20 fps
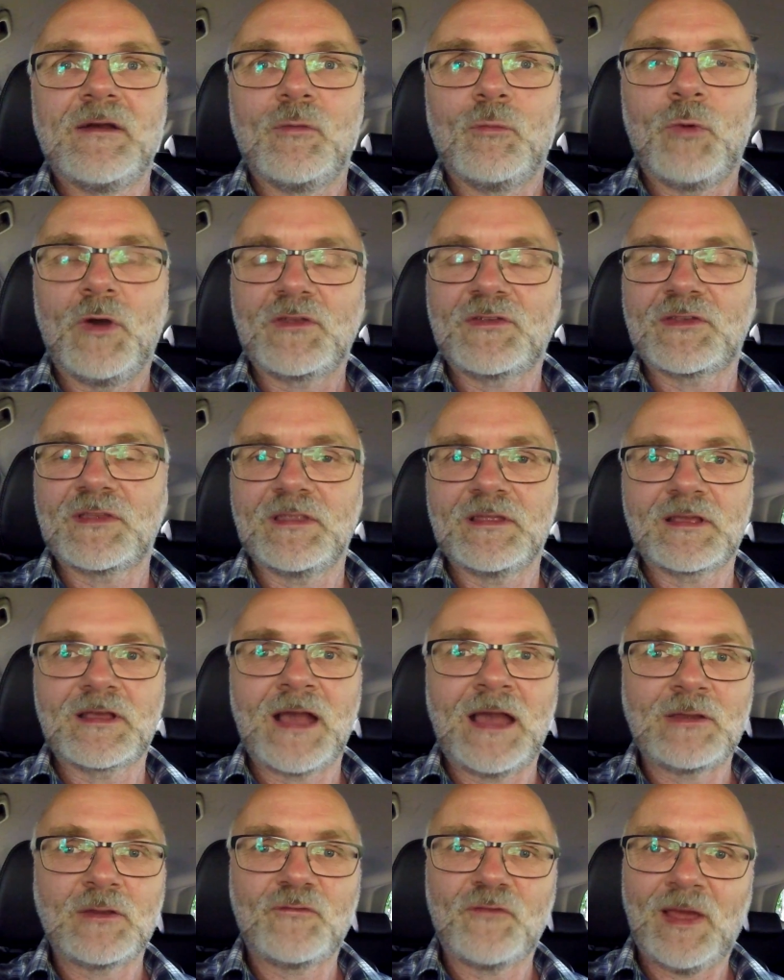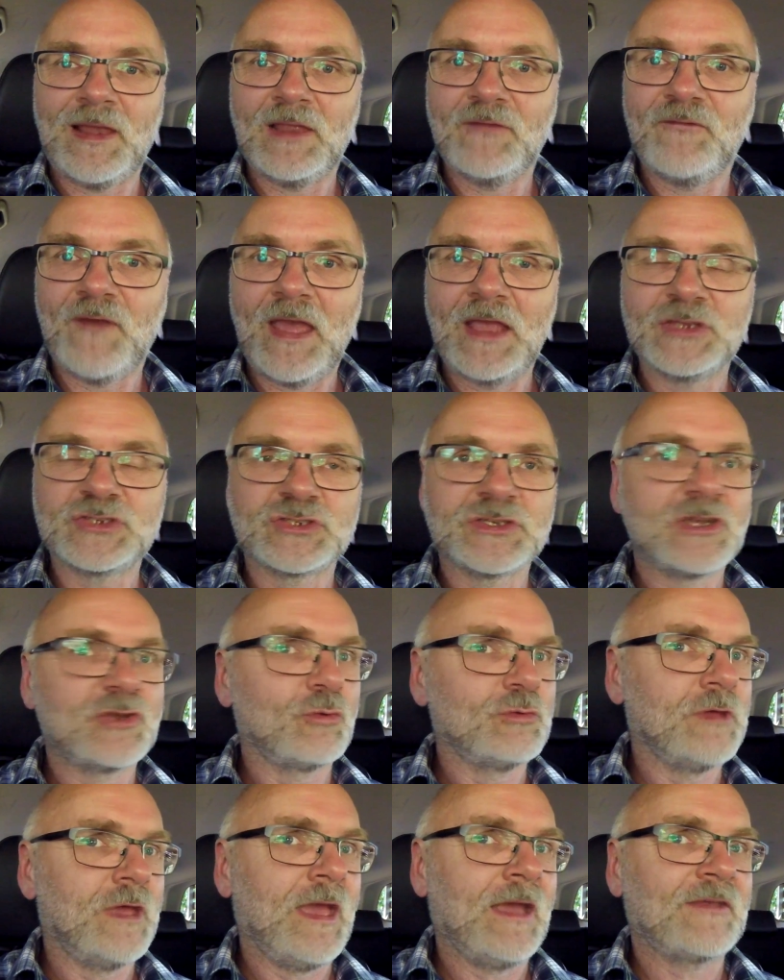What kind of elevation
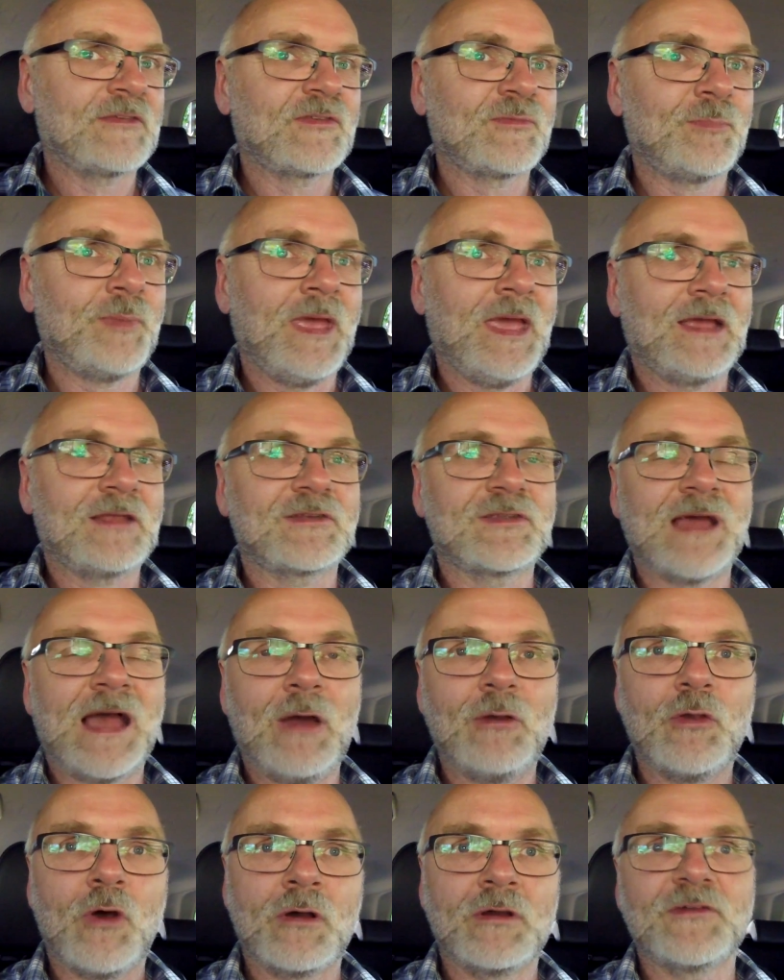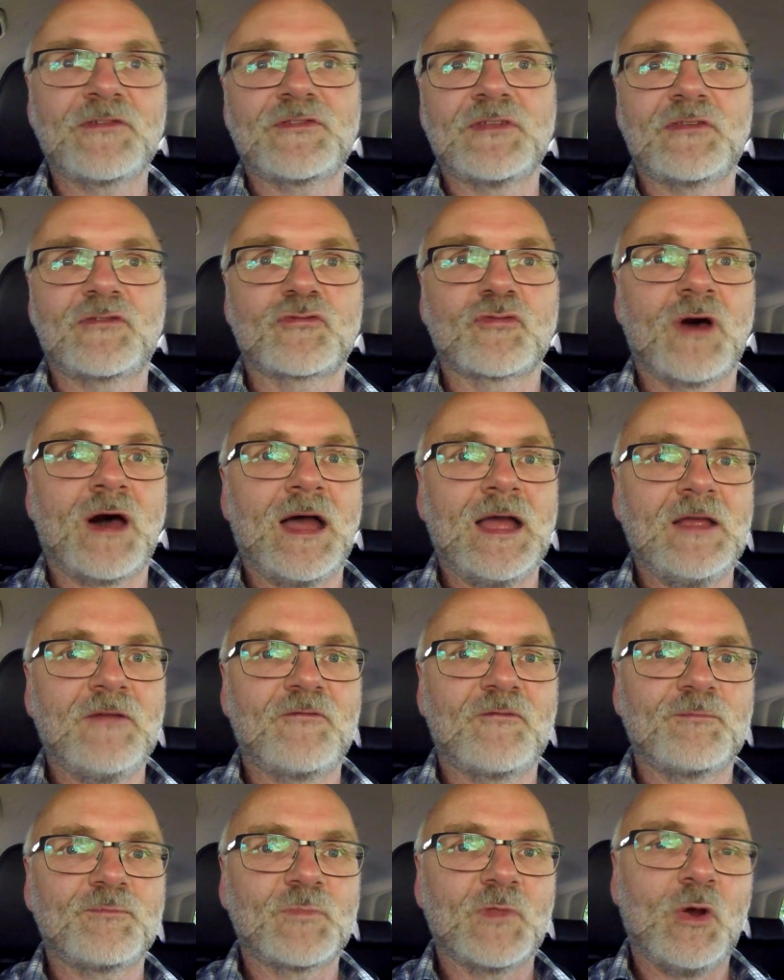do you expect? How long is the
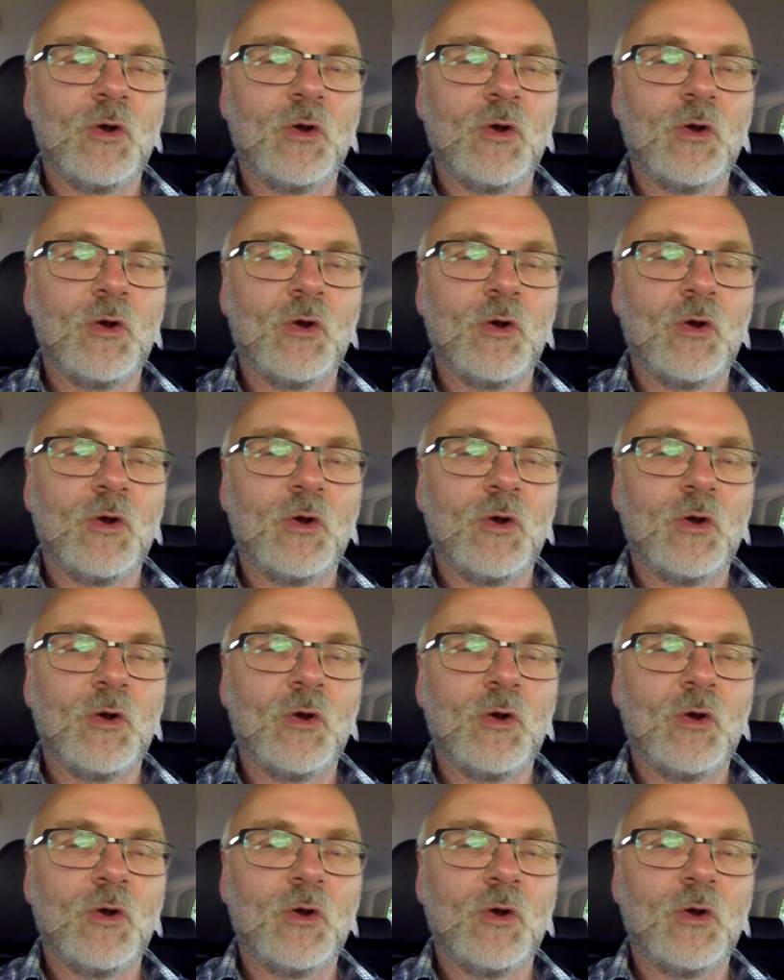drive?